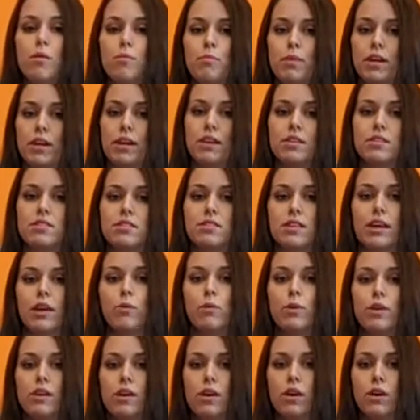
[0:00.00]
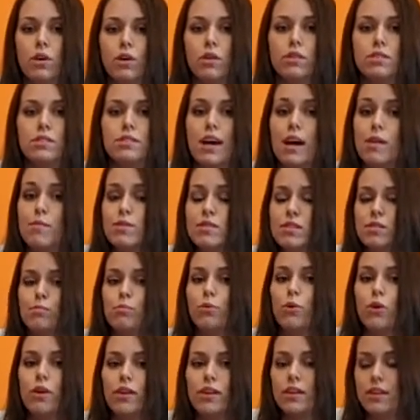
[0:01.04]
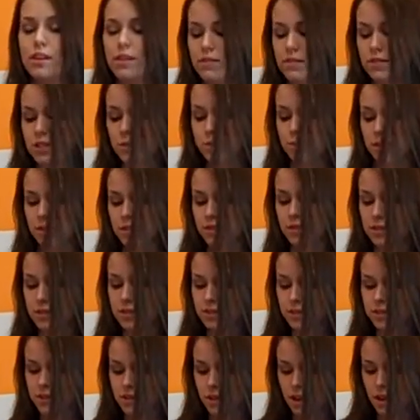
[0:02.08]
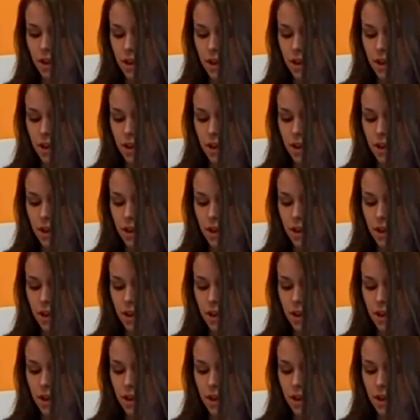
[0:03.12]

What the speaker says: because like we know, time is important in this business.